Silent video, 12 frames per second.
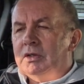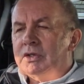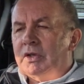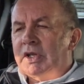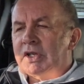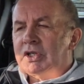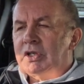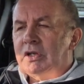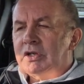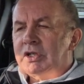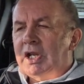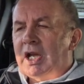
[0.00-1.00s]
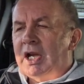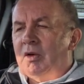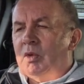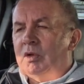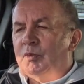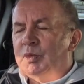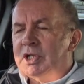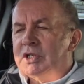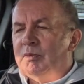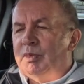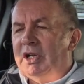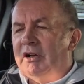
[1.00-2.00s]
So that's searched it, High Walton,
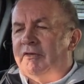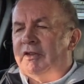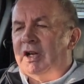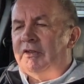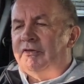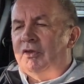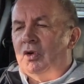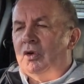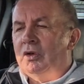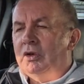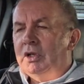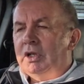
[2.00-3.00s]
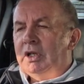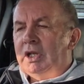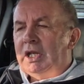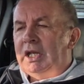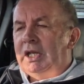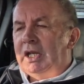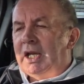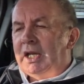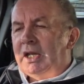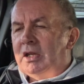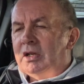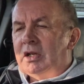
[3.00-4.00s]
Preston, PR
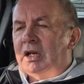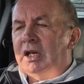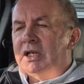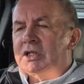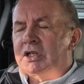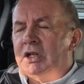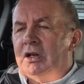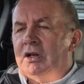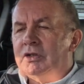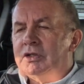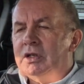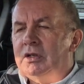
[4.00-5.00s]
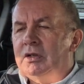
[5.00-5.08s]
54EA. Click start.